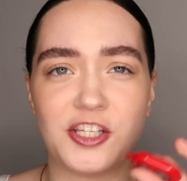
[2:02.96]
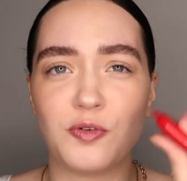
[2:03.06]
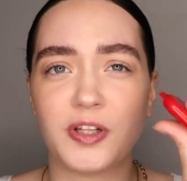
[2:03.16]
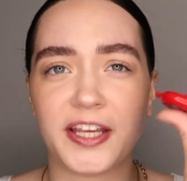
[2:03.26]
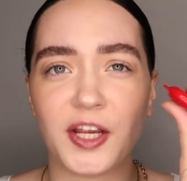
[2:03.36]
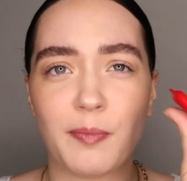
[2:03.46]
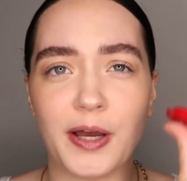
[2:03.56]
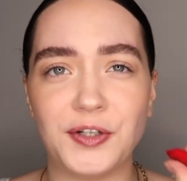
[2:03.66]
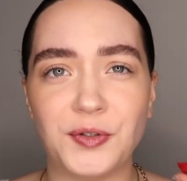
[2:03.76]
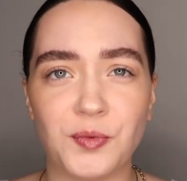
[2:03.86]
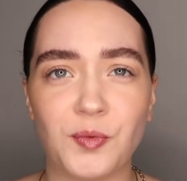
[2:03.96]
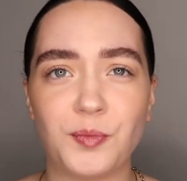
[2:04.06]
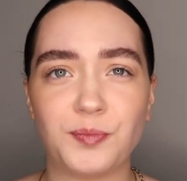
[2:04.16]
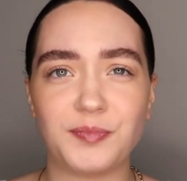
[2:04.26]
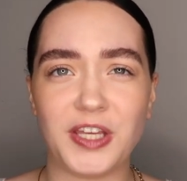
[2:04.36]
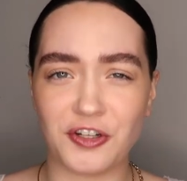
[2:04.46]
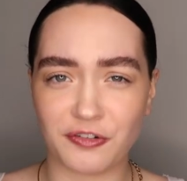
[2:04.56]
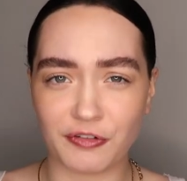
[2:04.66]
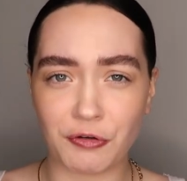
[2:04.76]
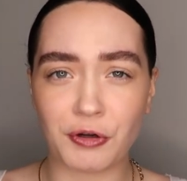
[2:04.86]
to see you clicking a button in
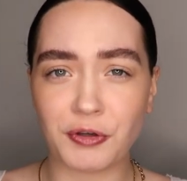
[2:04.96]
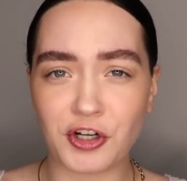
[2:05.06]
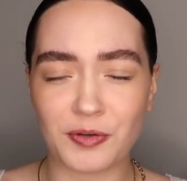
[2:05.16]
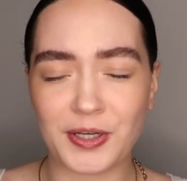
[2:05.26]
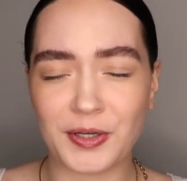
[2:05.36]
your photo you know what